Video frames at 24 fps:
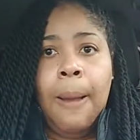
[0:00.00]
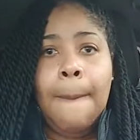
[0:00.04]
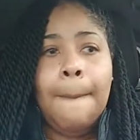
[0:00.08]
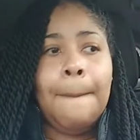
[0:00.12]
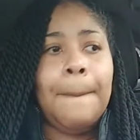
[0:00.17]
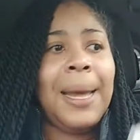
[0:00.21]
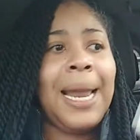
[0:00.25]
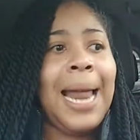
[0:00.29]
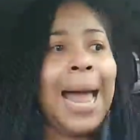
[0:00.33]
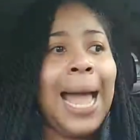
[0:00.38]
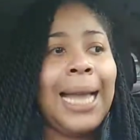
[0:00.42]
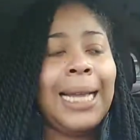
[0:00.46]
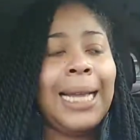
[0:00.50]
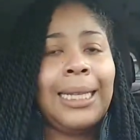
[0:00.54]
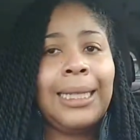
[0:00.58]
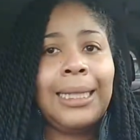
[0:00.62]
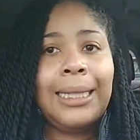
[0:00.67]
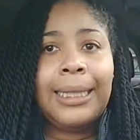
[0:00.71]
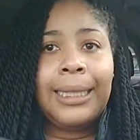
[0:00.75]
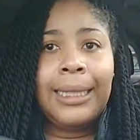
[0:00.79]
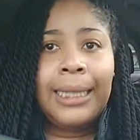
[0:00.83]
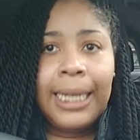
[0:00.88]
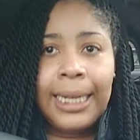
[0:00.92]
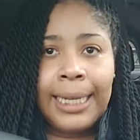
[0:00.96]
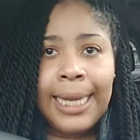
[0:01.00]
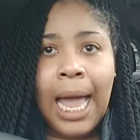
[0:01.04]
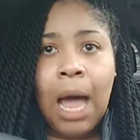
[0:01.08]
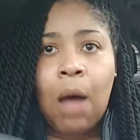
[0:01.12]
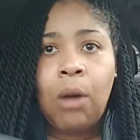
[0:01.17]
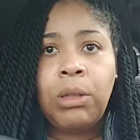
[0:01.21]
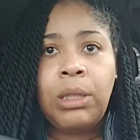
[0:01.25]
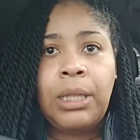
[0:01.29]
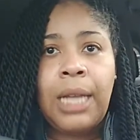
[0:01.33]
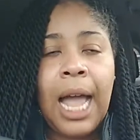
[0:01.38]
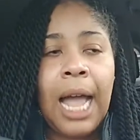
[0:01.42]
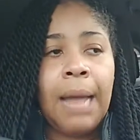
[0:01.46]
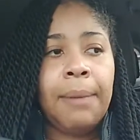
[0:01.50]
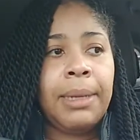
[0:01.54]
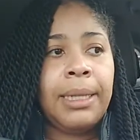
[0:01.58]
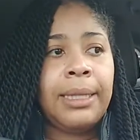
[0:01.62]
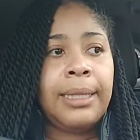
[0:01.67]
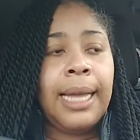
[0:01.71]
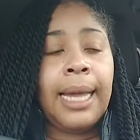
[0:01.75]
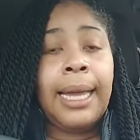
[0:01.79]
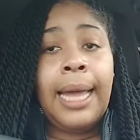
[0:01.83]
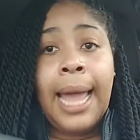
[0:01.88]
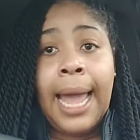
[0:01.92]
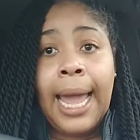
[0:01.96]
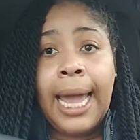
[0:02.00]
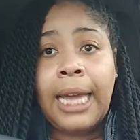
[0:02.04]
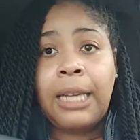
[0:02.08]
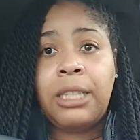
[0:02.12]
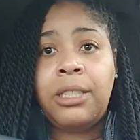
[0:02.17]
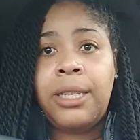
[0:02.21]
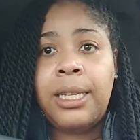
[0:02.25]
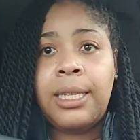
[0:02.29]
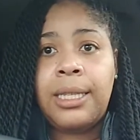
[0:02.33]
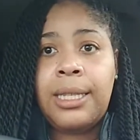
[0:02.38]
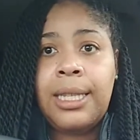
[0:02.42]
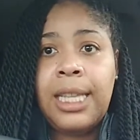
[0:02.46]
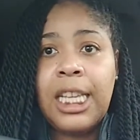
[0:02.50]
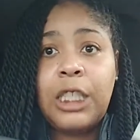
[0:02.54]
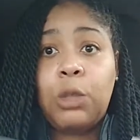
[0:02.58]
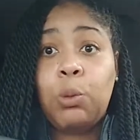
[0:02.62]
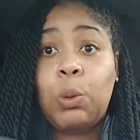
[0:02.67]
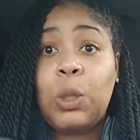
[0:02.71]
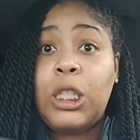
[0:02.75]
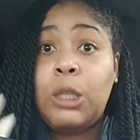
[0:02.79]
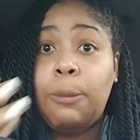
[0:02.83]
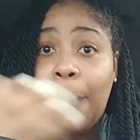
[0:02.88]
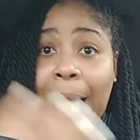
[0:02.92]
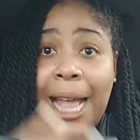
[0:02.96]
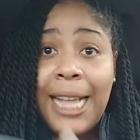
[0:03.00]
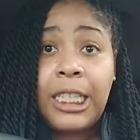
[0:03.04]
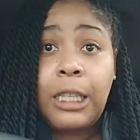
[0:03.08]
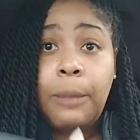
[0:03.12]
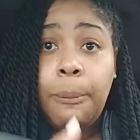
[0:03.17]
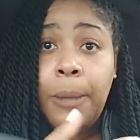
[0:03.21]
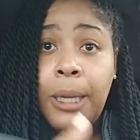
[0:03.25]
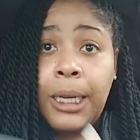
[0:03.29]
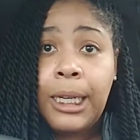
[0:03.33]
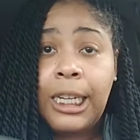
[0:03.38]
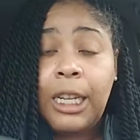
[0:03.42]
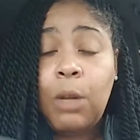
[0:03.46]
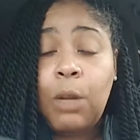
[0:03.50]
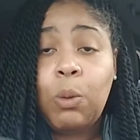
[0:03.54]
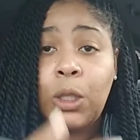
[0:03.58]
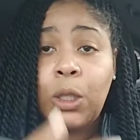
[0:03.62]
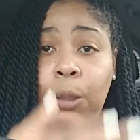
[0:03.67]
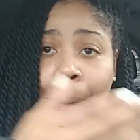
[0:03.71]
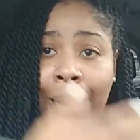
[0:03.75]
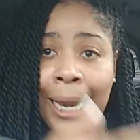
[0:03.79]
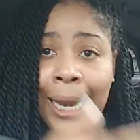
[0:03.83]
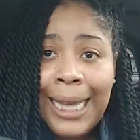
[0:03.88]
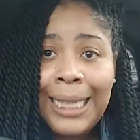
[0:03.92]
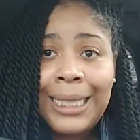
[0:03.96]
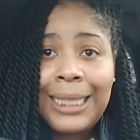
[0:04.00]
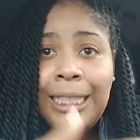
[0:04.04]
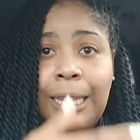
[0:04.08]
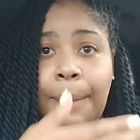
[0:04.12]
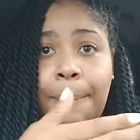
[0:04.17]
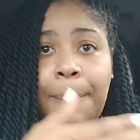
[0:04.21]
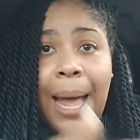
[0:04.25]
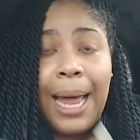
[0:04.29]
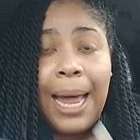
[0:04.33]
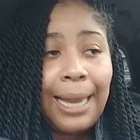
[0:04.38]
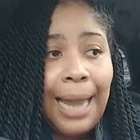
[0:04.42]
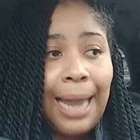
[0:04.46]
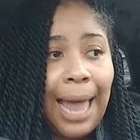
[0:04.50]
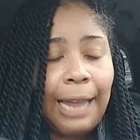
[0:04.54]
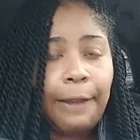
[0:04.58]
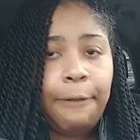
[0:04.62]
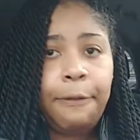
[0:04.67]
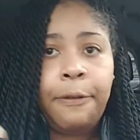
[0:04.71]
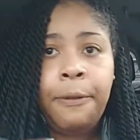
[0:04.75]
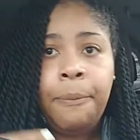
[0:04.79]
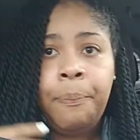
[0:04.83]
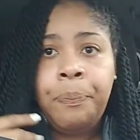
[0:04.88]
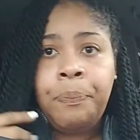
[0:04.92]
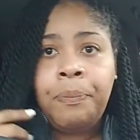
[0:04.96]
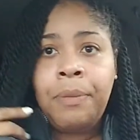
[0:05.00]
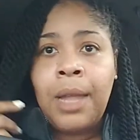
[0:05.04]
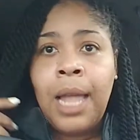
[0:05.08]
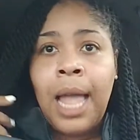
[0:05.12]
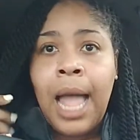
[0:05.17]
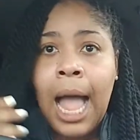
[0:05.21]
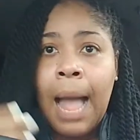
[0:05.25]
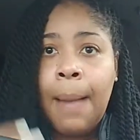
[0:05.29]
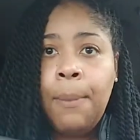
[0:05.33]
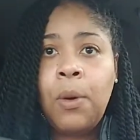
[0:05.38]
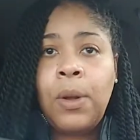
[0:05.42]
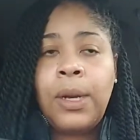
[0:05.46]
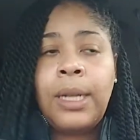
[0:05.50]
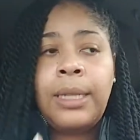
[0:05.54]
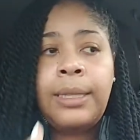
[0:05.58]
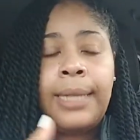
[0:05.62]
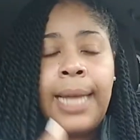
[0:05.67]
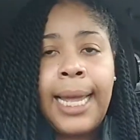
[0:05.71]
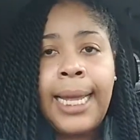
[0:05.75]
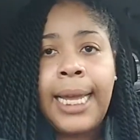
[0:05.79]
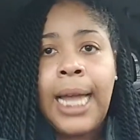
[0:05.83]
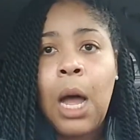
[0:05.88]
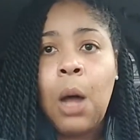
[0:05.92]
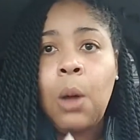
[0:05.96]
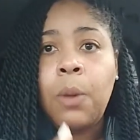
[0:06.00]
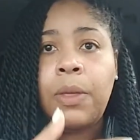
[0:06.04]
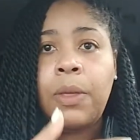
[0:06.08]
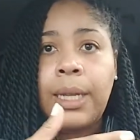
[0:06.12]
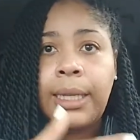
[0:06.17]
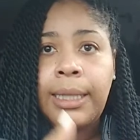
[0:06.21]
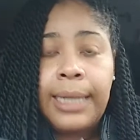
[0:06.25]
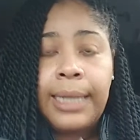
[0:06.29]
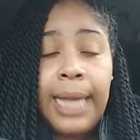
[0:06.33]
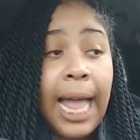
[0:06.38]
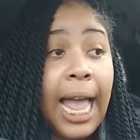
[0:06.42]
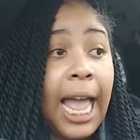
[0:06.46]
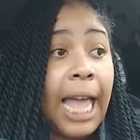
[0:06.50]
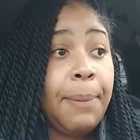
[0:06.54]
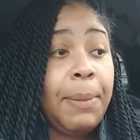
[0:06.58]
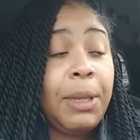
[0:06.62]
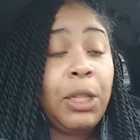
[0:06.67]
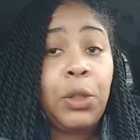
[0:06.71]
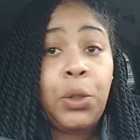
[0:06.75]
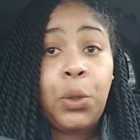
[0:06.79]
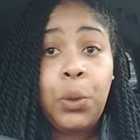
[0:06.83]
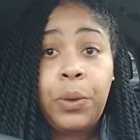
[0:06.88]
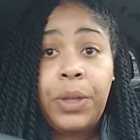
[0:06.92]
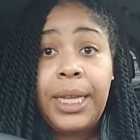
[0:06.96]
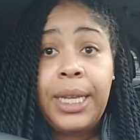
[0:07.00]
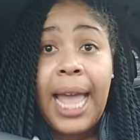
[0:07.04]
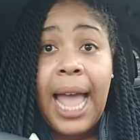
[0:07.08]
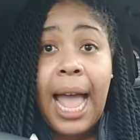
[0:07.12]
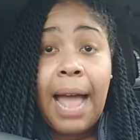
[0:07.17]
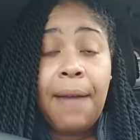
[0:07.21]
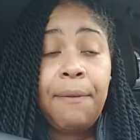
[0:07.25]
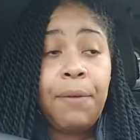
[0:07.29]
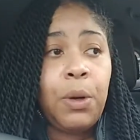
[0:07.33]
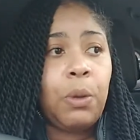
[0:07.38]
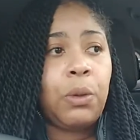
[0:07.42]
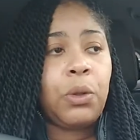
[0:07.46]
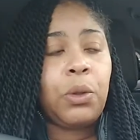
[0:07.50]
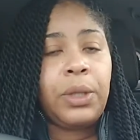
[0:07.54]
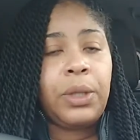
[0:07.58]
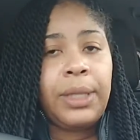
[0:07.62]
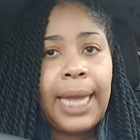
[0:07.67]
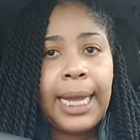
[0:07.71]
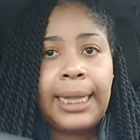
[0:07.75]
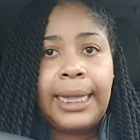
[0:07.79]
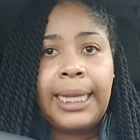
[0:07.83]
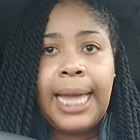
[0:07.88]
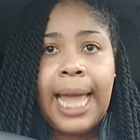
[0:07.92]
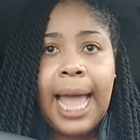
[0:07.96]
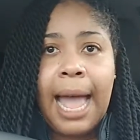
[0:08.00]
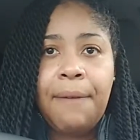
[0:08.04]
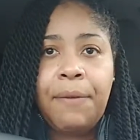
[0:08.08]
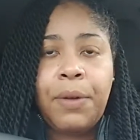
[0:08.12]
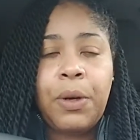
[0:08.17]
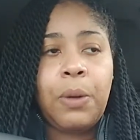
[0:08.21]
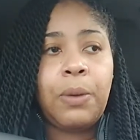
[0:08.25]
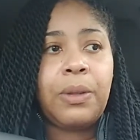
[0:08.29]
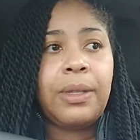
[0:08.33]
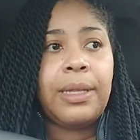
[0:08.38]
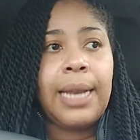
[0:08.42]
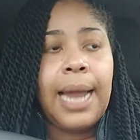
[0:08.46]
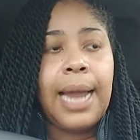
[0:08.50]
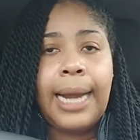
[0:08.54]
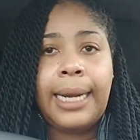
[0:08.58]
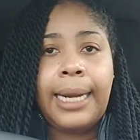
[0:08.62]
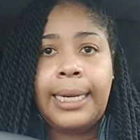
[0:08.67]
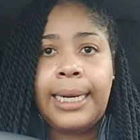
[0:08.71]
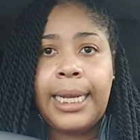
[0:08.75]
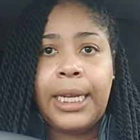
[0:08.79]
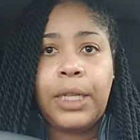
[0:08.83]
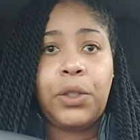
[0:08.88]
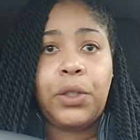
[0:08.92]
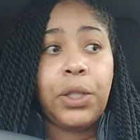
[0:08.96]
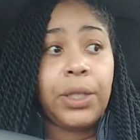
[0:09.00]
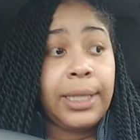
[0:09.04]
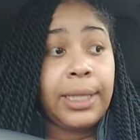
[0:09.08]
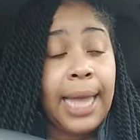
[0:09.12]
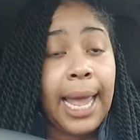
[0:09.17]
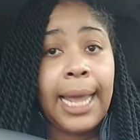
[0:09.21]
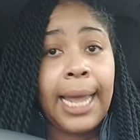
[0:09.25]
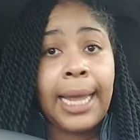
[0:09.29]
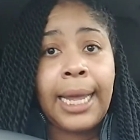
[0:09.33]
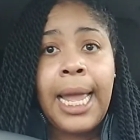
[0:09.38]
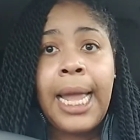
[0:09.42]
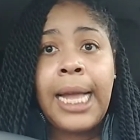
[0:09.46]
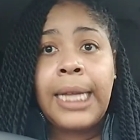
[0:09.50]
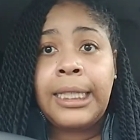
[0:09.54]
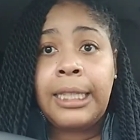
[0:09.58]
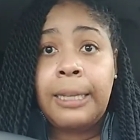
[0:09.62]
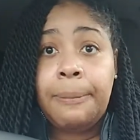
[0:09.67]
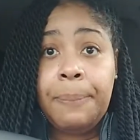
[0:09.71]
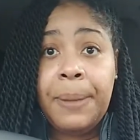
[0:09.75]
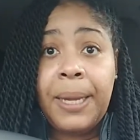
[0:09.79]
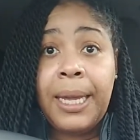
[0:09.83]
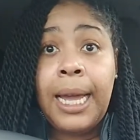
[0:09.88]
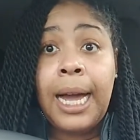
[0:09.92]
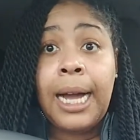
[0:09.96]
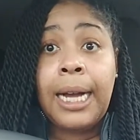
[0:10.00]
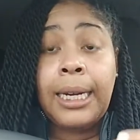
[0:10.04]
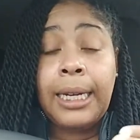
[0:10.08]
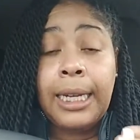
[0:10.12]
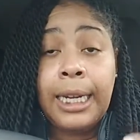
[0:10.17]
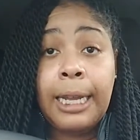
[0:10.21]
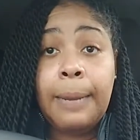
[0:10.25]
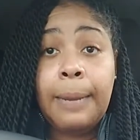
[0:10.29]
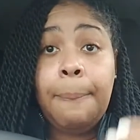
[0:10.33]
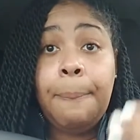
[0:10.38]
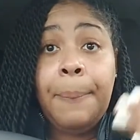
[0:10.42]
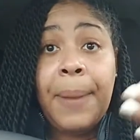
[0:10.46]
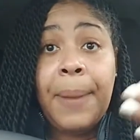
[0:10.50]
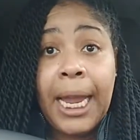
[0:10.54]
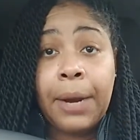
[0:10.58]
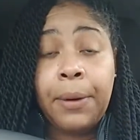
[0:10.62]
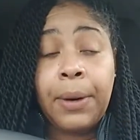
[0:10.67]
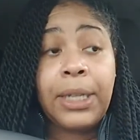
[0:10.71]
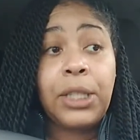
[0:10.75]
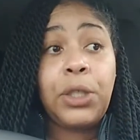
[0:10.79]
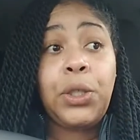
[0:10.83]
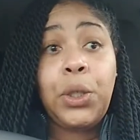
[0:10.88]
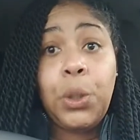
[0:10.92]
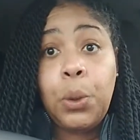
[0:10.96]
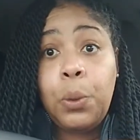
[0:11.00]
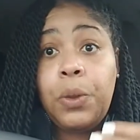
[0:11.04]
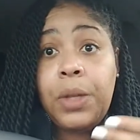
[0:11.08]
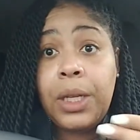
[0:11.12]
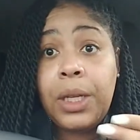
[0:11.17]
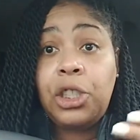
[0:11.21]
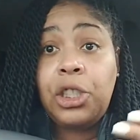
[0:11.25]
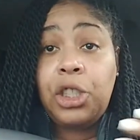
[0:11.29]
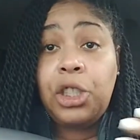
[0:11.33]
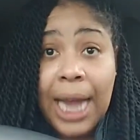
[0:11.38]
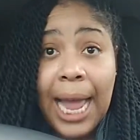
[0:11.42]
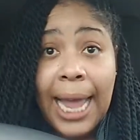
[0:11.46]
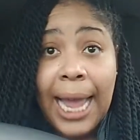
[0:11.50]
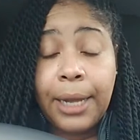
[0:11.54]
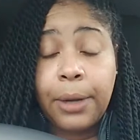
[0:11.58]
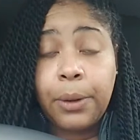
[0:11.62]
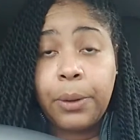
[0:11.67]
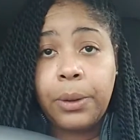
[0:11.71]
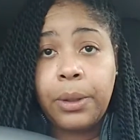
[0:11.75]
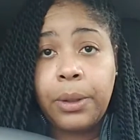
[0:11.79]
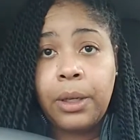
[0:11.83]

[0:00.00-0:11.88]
But I took out time to say, hey, since this responsibility was placed in my life, I'm going to take out the time and do the avenues, or take the avenues that I need to take to be a good parent to this child.